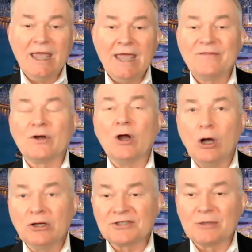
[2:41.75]
And they're
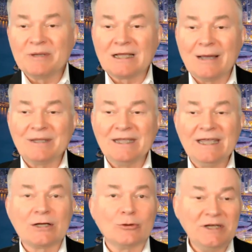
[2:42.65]
also becoming
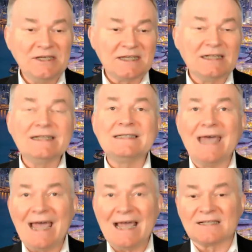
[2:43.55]
increasingly
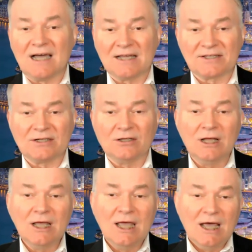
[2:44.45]
tax hostile
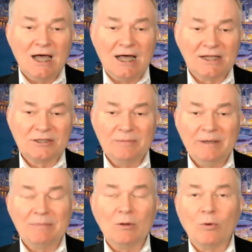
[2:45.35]
to
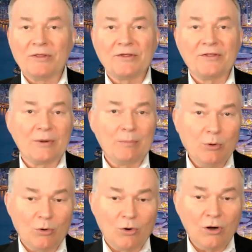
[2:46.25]
people, whether they're
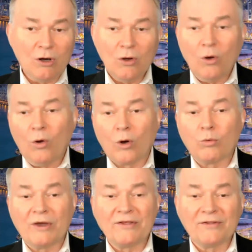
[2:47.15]
poor or
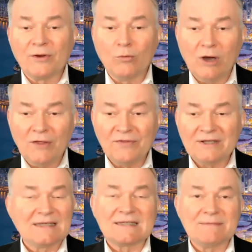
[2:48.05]
whether they're wealthy.
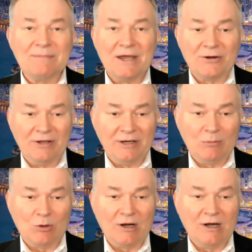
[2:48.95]
It doesn't matter
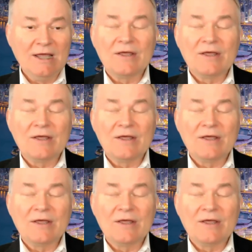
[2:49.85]
anymore.